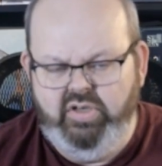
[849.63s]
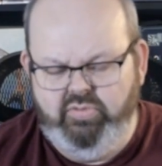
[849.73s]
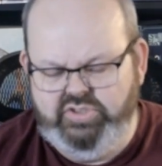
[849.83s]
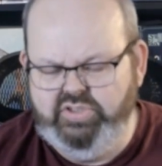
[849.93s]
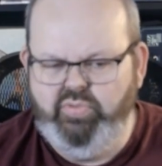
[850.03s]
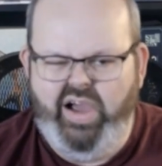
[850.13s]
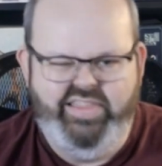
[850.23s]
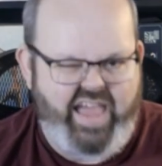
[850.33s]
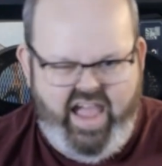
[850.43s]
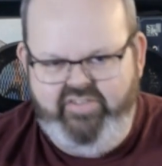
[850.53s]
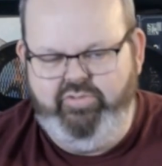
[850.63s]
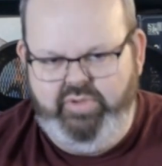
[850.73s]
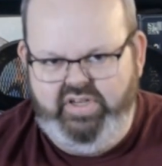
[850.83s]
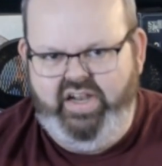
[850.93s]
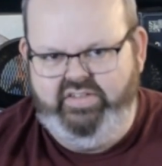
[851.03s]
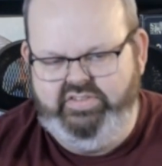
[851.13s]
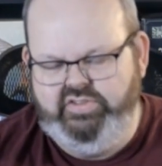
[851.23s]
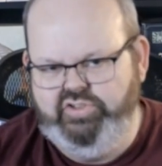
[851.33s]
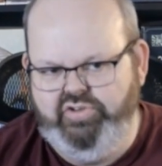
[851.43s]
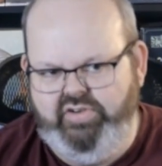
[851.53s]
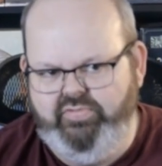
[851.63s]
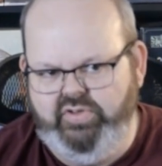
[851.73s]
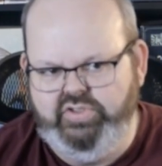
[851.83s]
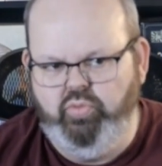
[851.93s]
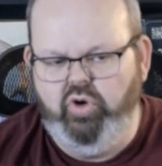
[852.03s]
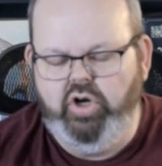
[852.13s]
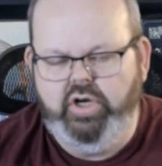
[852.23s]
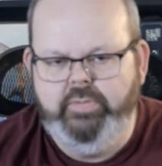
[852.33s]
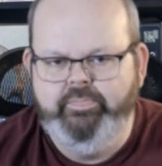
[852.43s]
which is why they have to be in hazardous terrain for it to work.